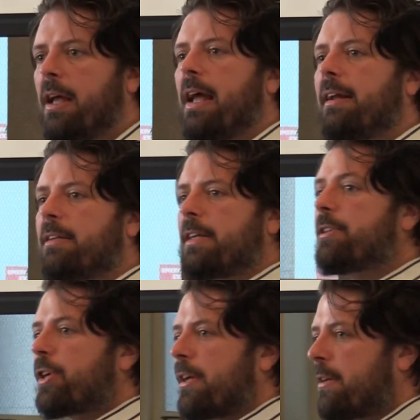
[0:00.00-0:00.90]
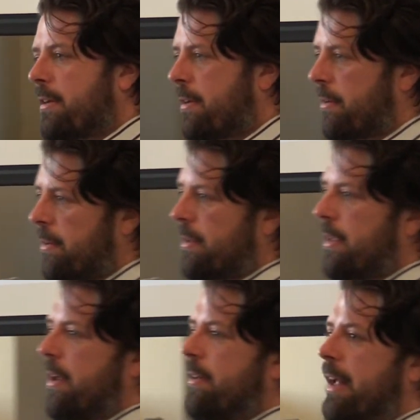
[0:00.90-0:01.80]
In addition,
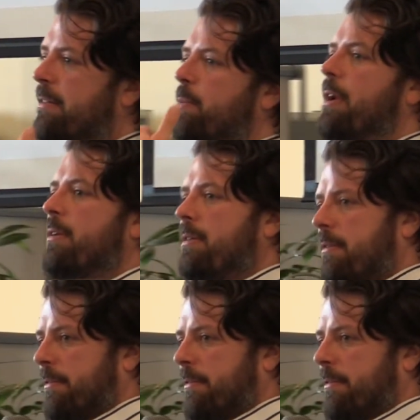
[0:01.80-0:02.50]
that's one